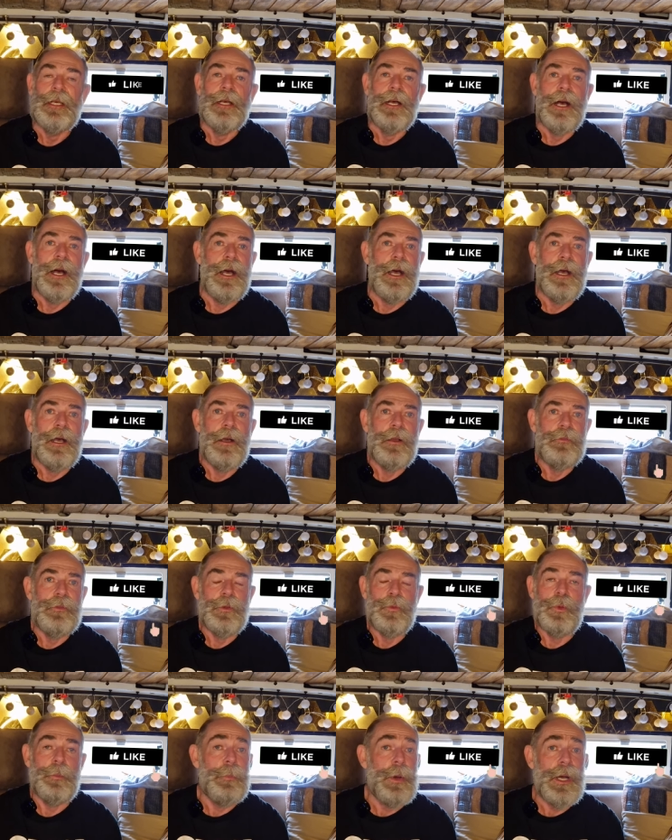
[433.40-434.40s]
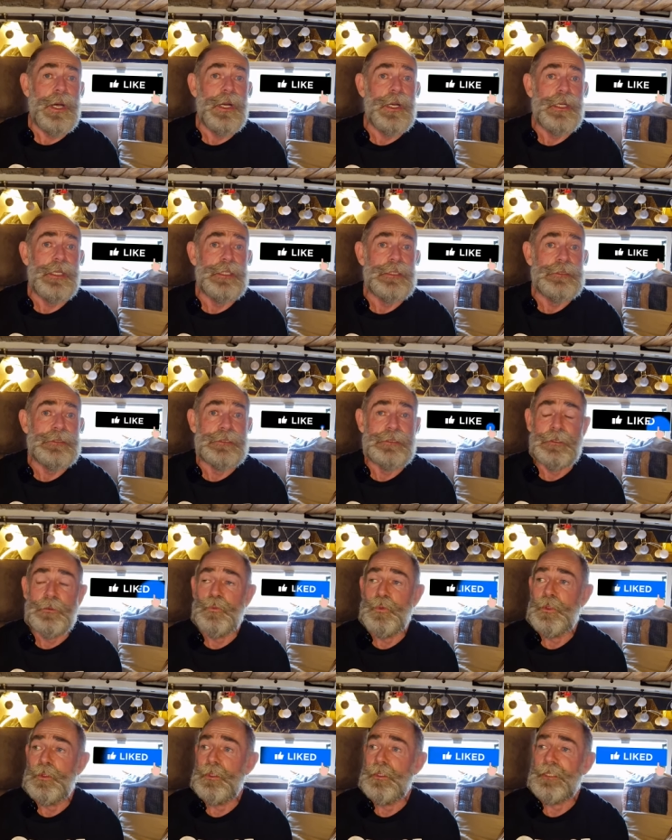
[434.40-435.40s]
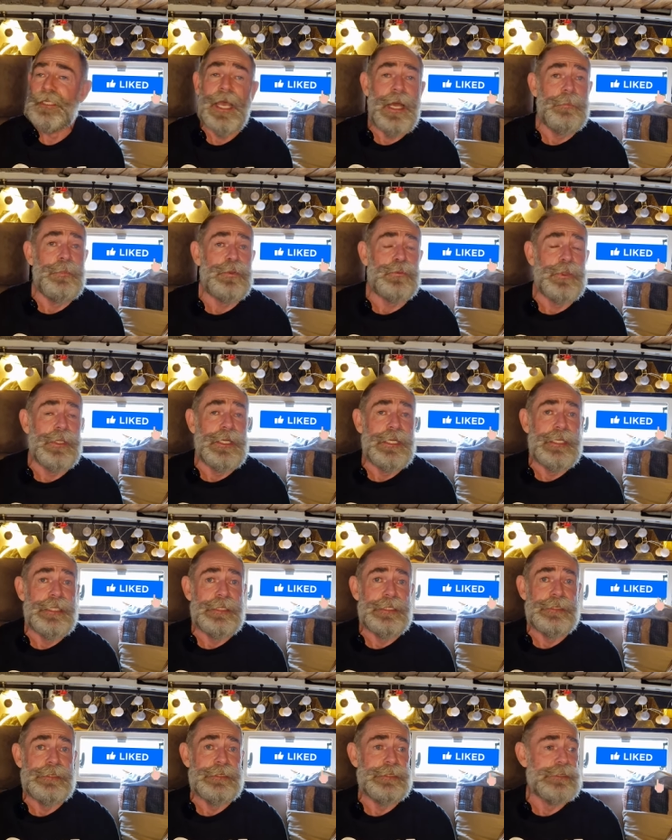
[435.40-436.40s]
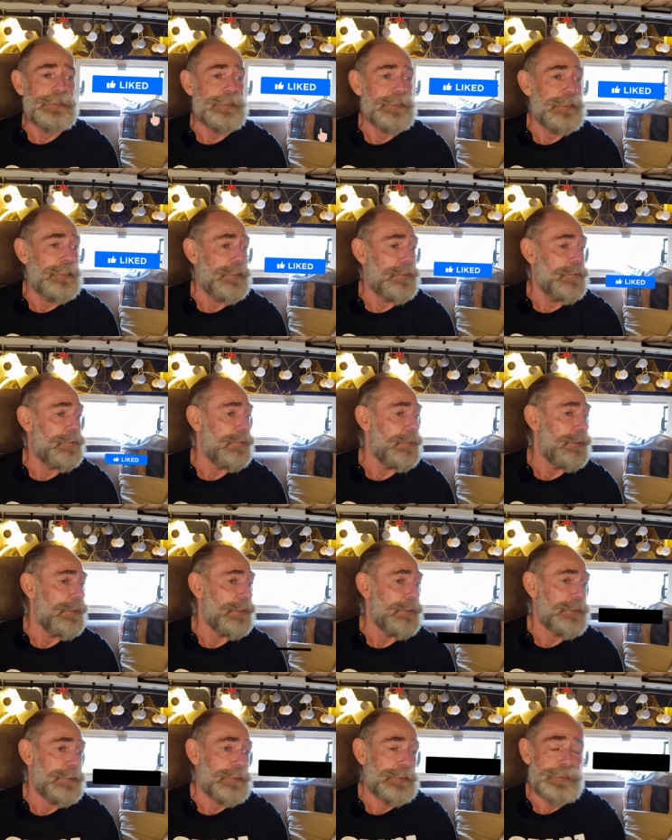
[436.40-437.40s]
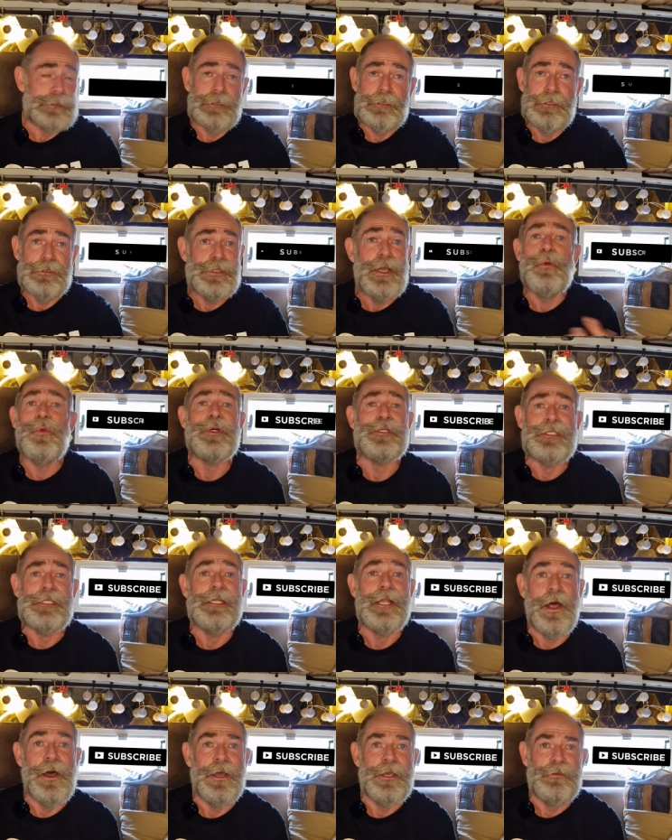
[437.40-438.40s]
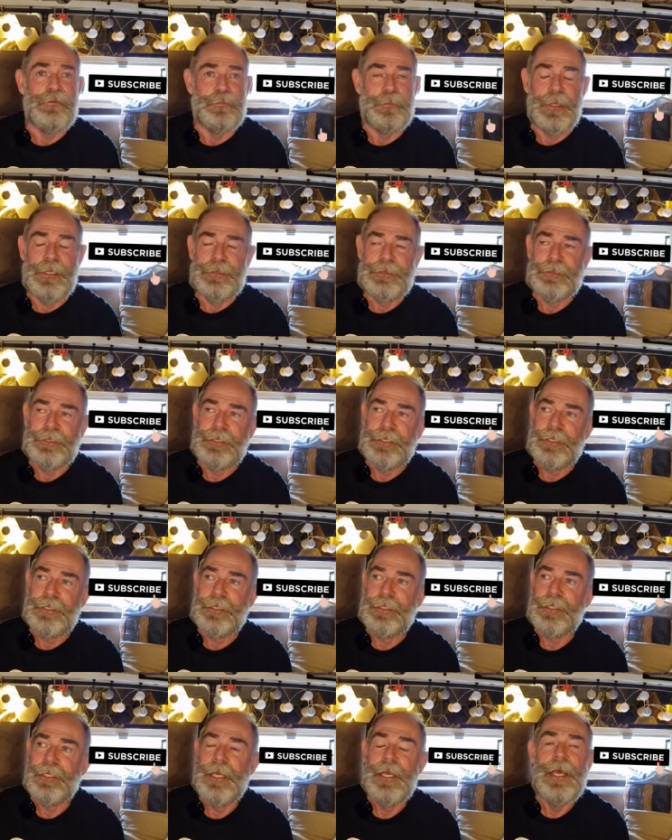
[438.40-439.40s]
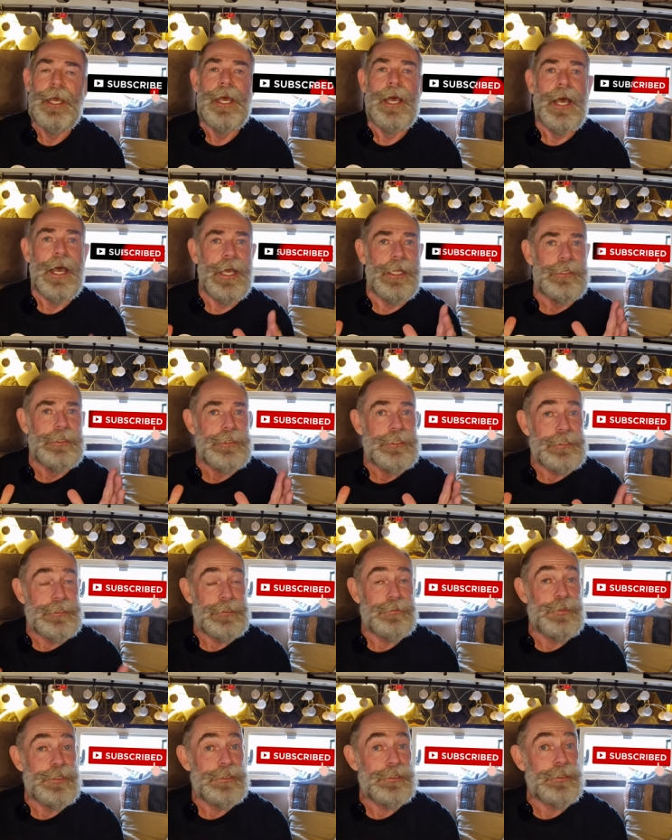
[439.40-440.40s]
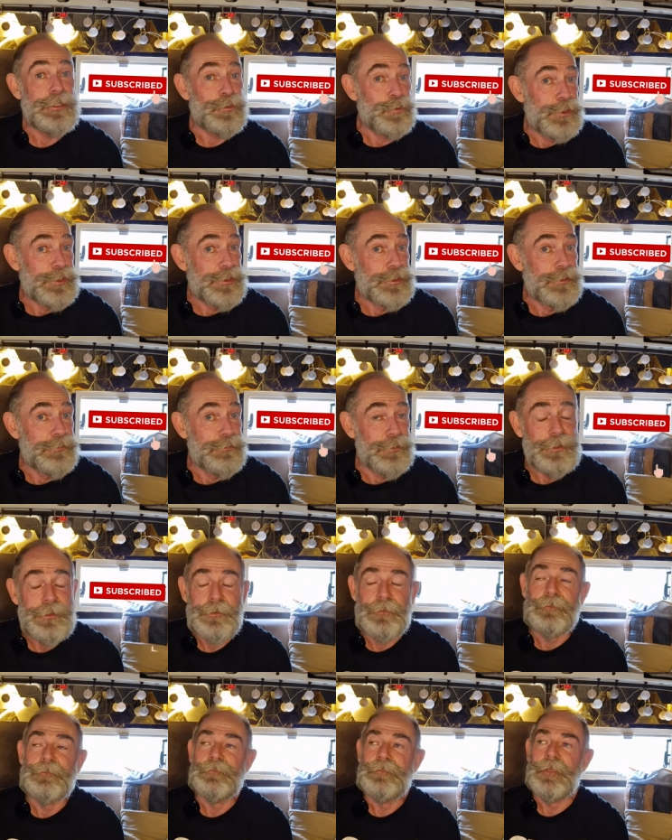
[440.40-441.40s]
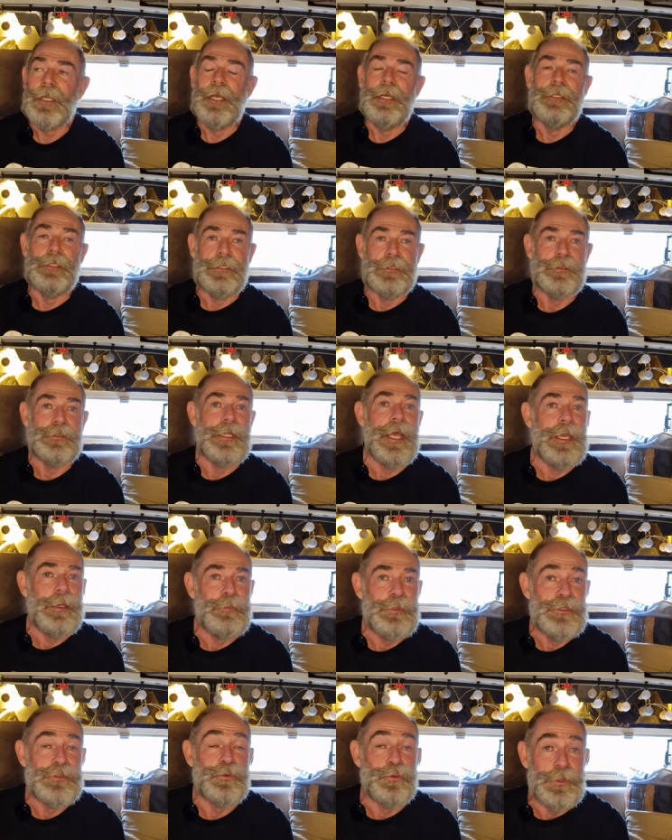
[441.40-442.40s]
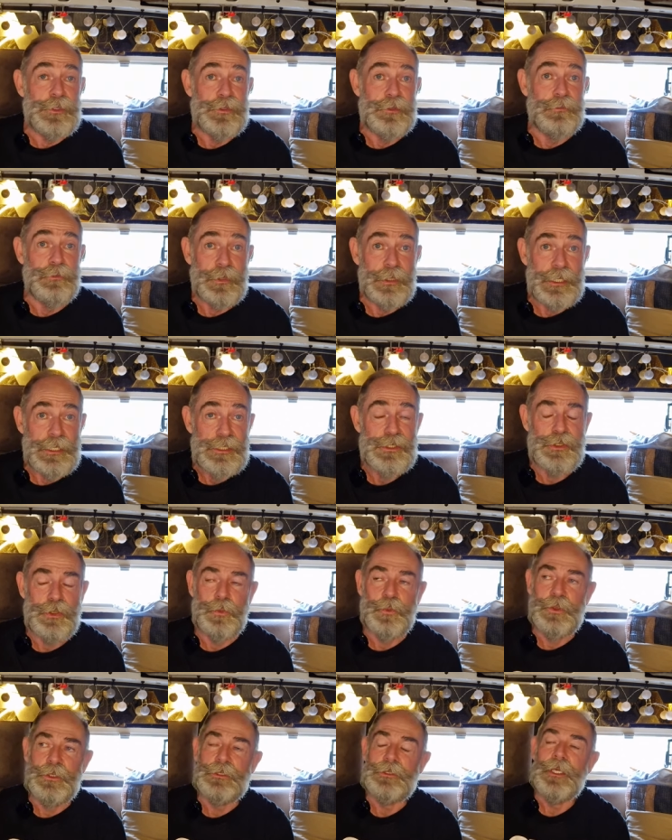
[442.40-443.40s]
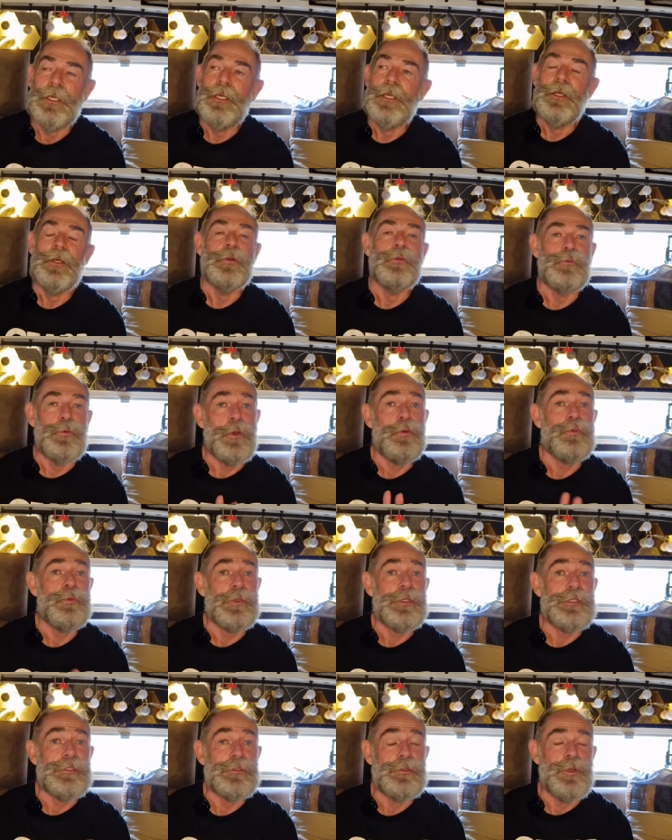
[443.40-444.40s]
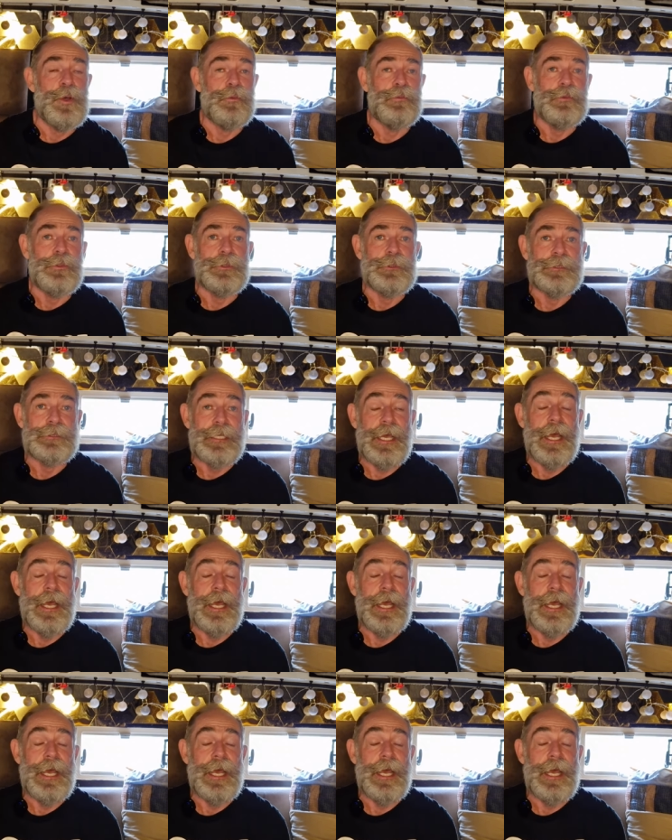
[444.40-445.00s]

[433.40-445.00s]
Uh, there were bars, there were cabarets, there was, there was life, basically. And this Mister Christopher, and his name is Christopher Isherwood, wrote these novels.